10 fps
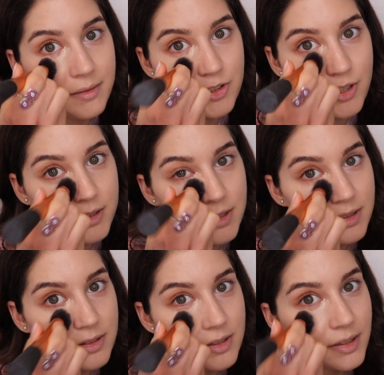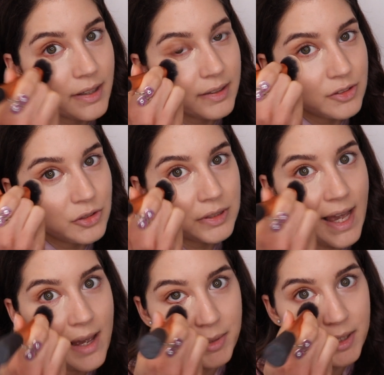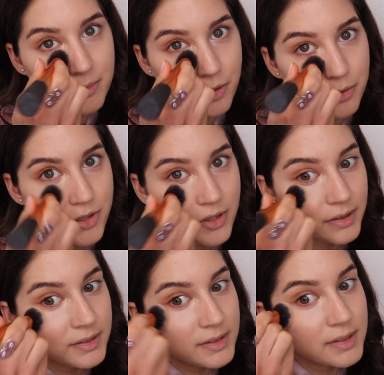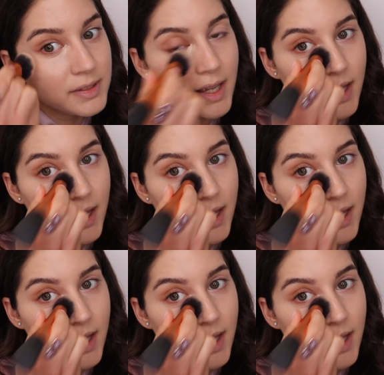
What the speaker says: just dabbing motions,